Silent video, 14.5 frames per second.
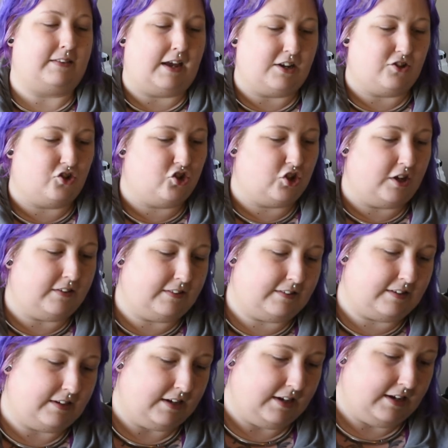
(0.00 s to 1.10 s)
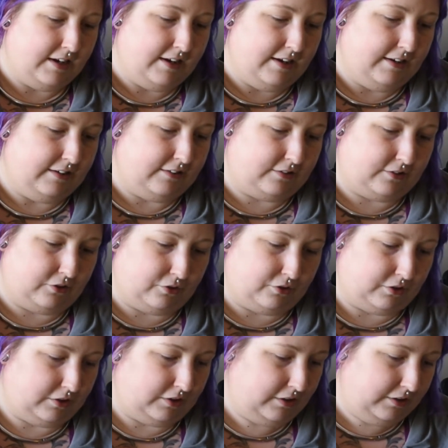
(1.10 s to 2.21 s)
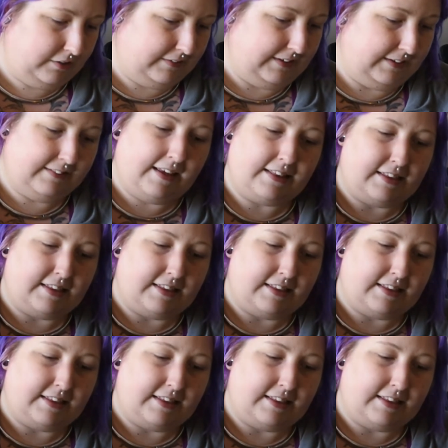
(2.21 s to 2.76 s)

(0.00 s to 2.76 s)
I just zigzag